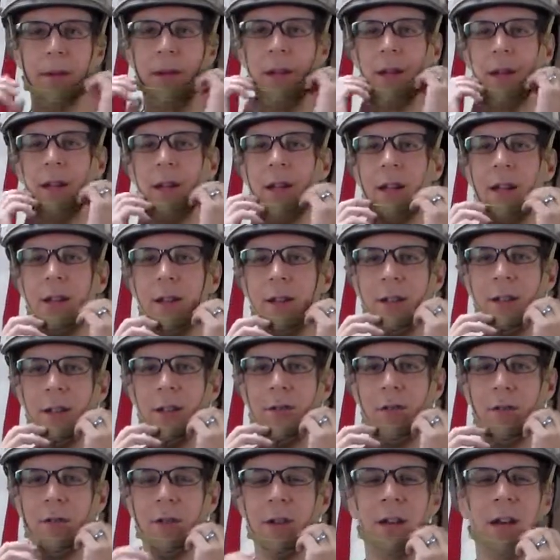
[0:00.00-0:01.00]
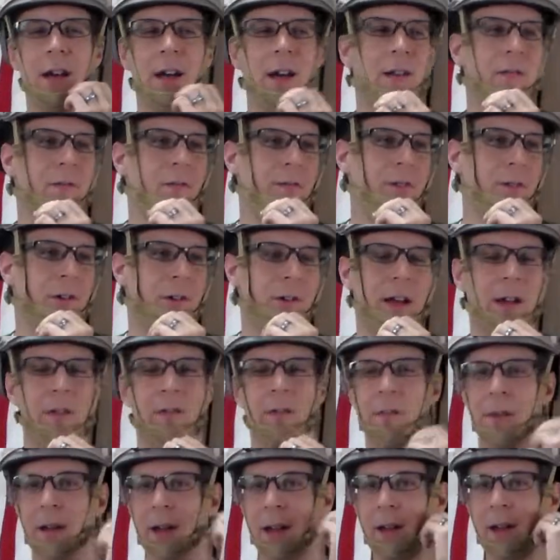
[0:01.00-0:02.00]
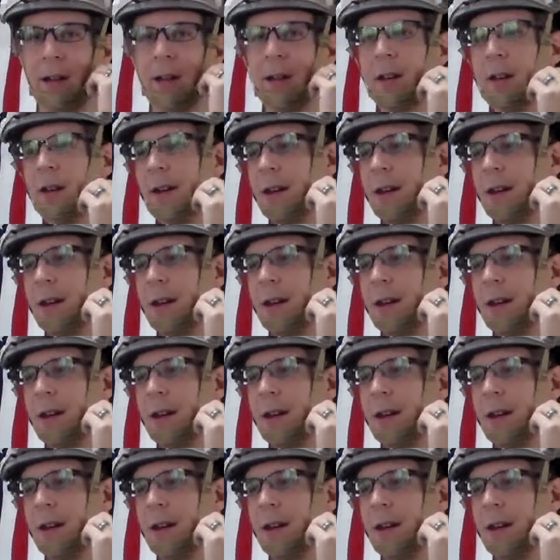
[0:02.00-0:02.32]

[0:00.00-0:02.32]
But hey, this is what we got for FMA.